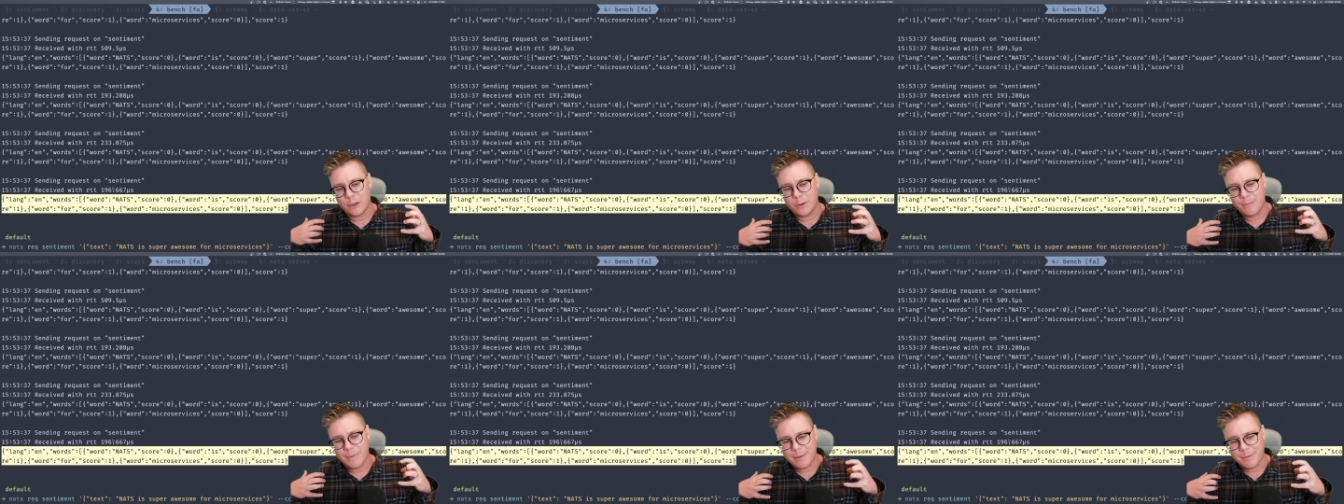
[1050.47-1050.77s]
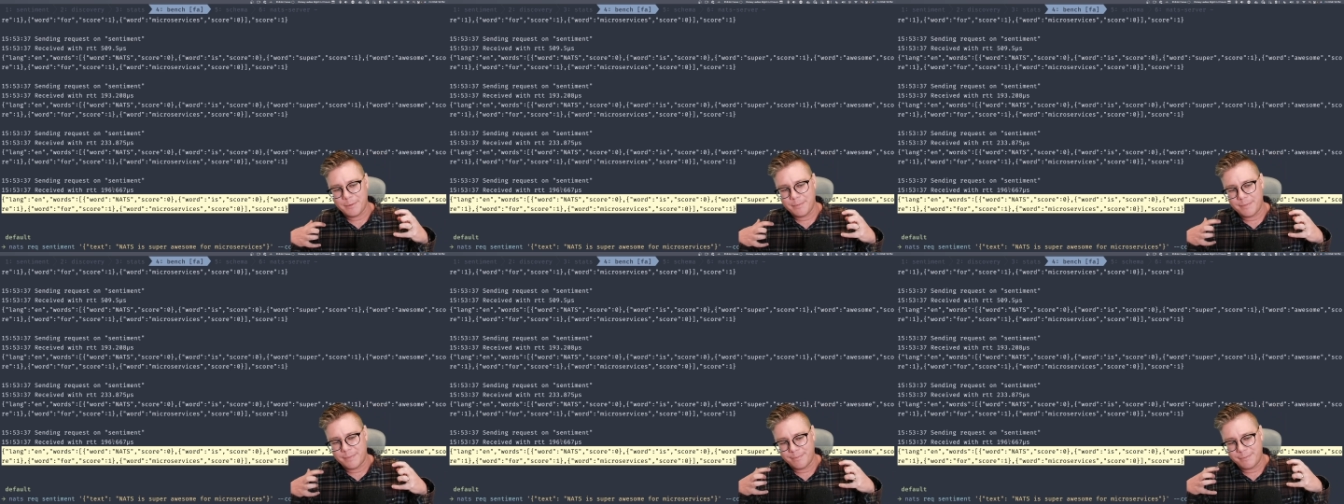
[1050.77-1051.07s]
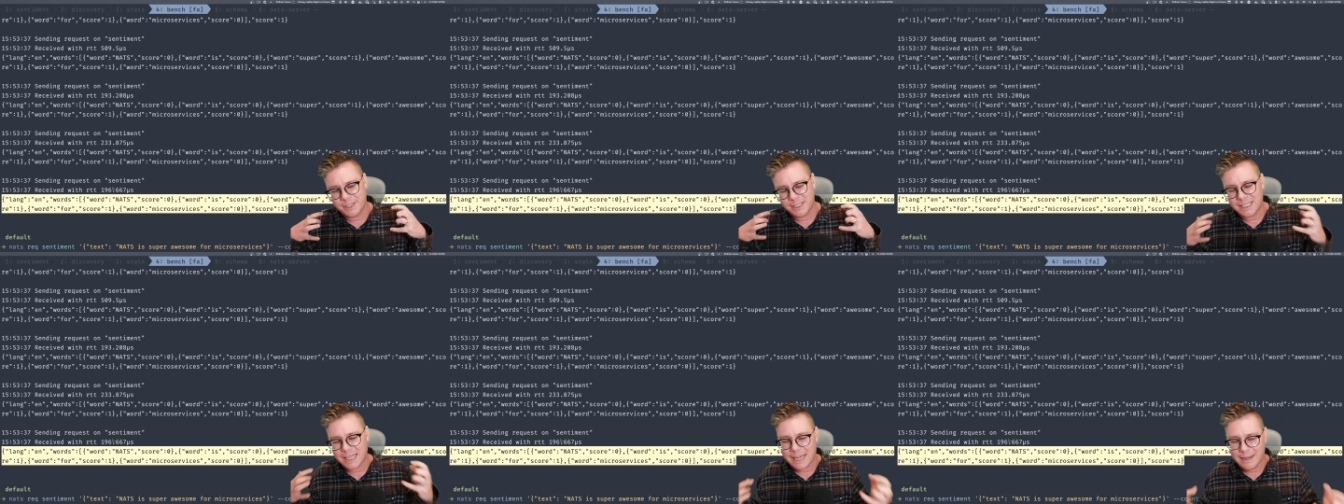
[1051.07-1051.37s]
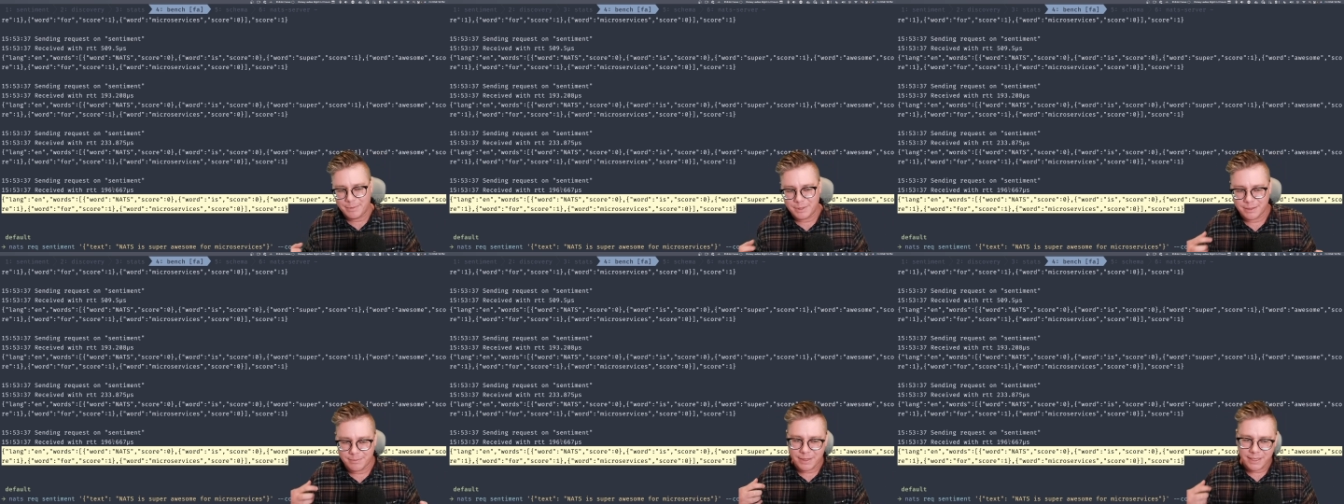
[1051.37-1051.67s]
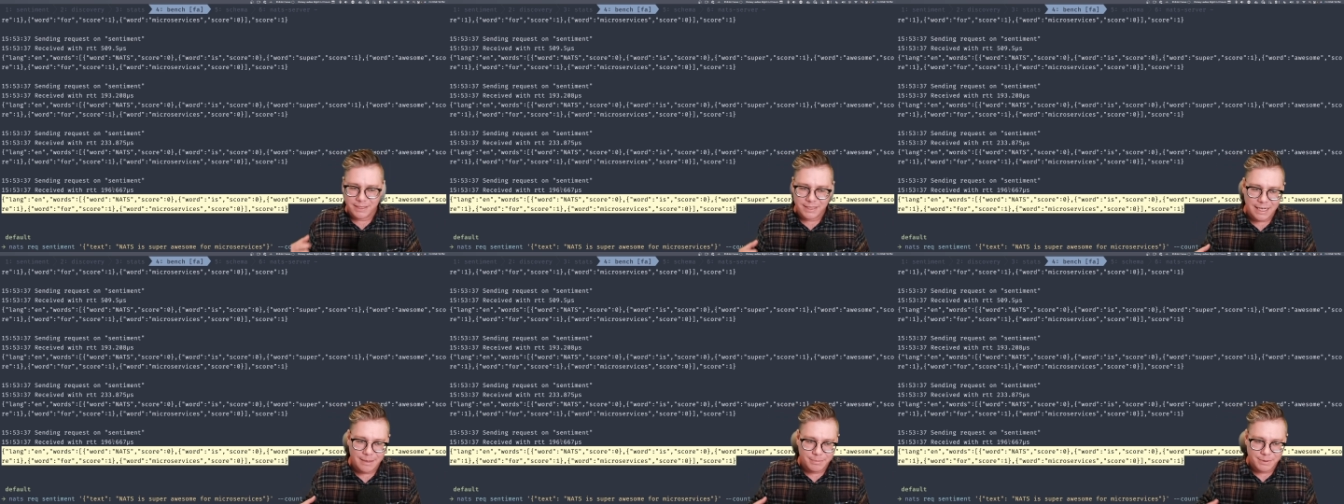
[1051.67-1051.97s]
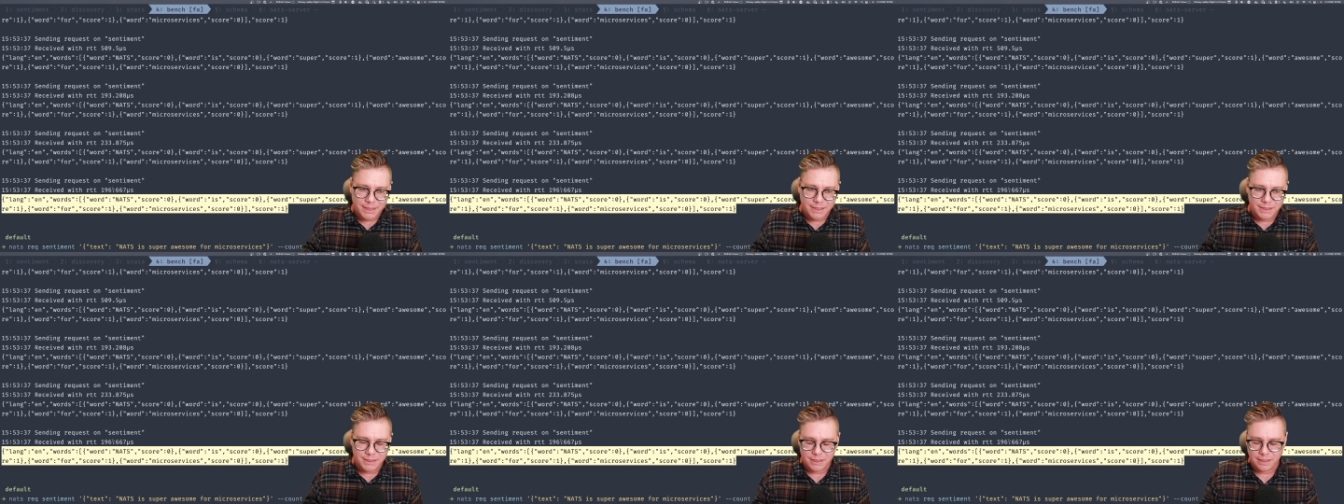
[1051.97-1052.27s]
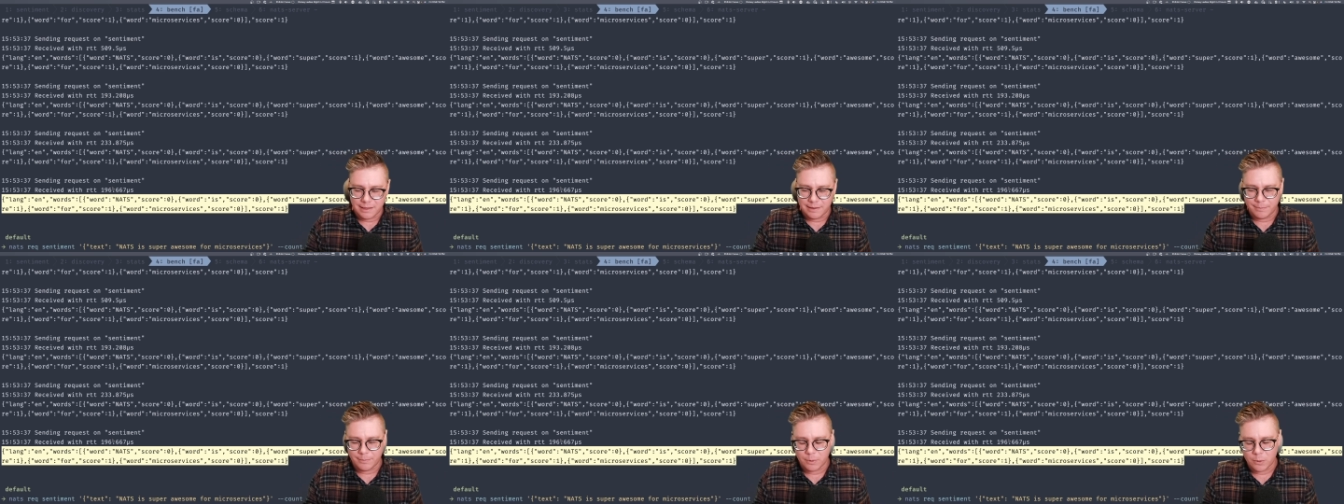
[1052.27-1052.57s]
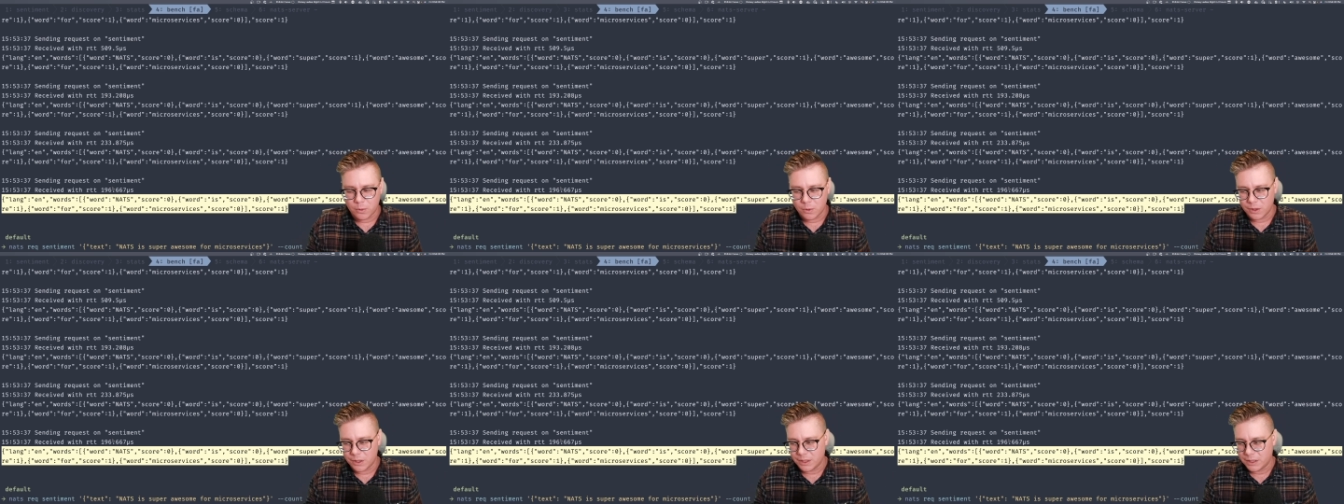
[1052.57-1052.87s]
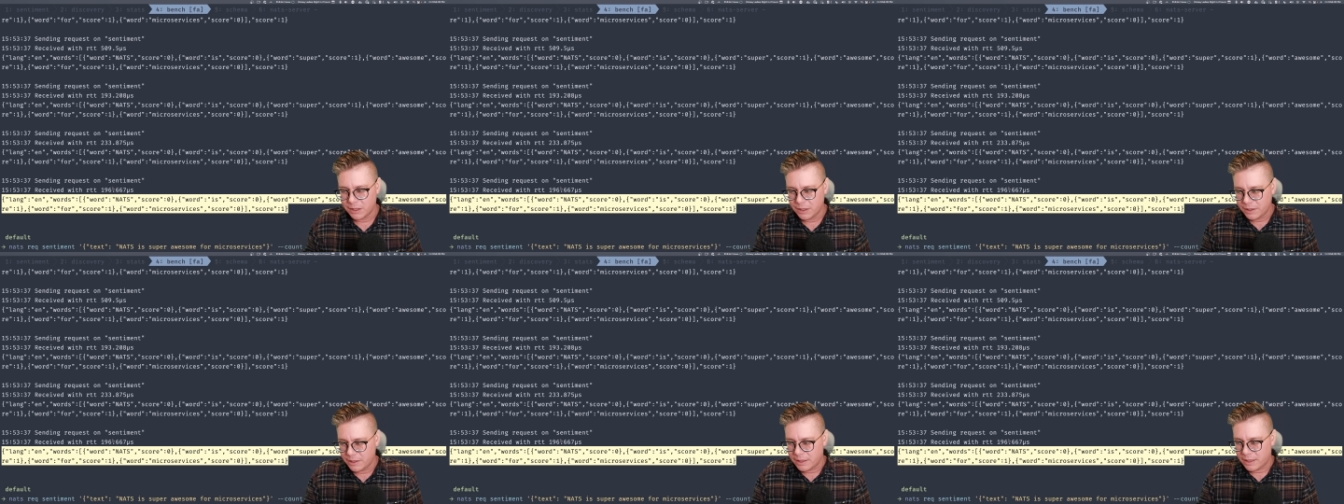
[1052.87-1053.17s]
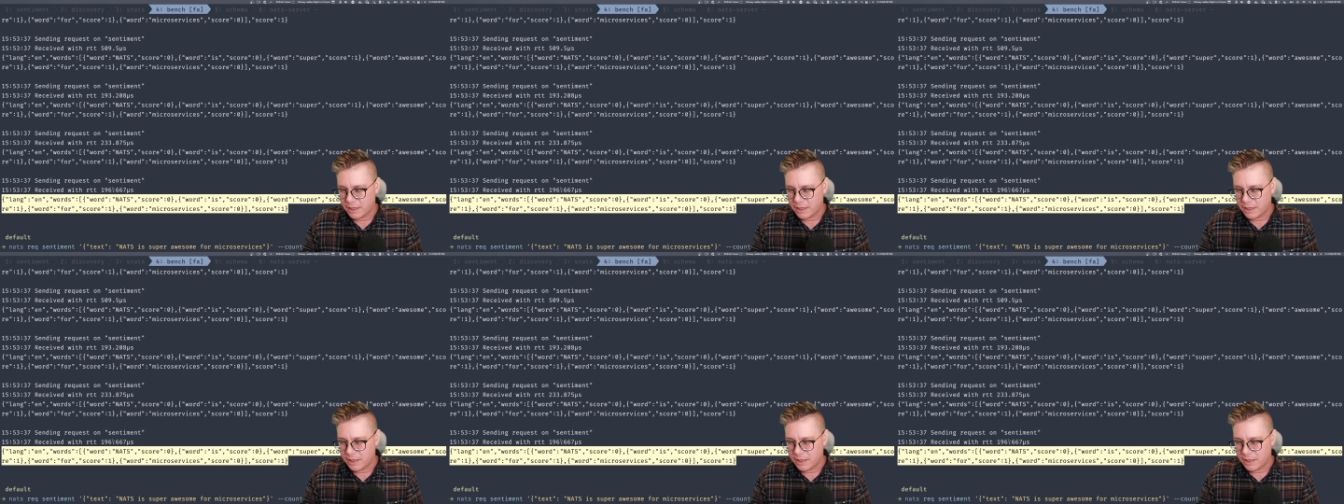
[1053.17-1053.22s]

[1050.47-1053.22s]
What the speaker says: maybe the types in my type system or